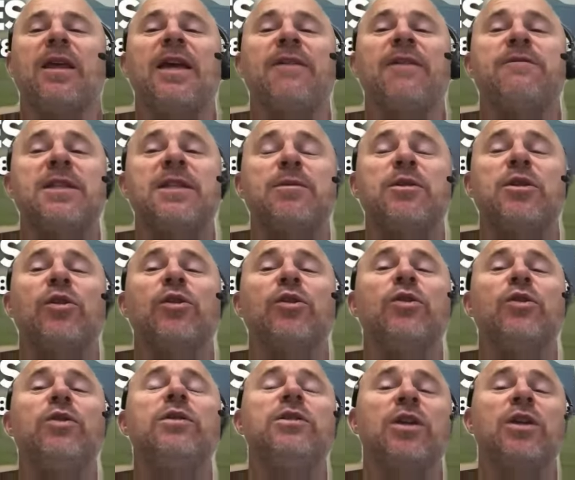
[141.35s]
If sit-ups are no
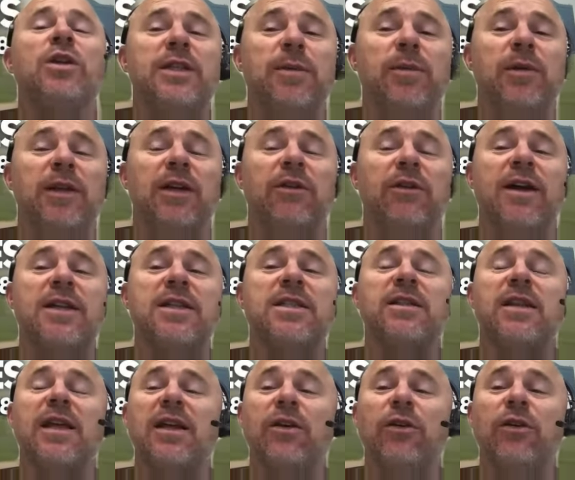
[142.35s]
good, go with double leg
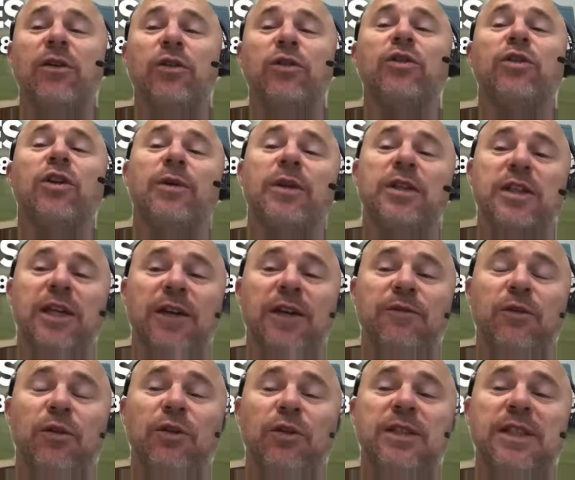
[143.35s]
raises. They're no good, go with
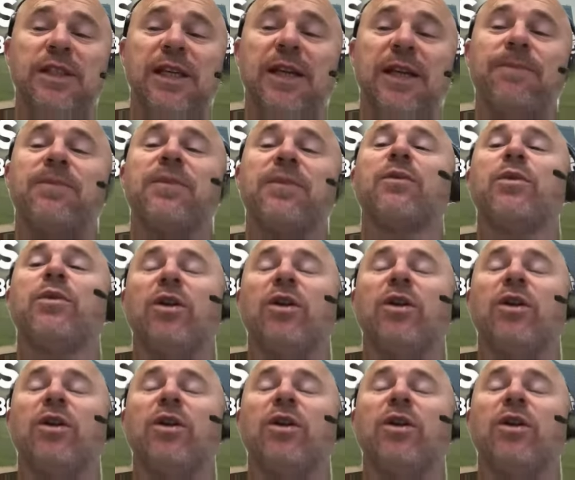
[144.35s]
Jane Fondas again.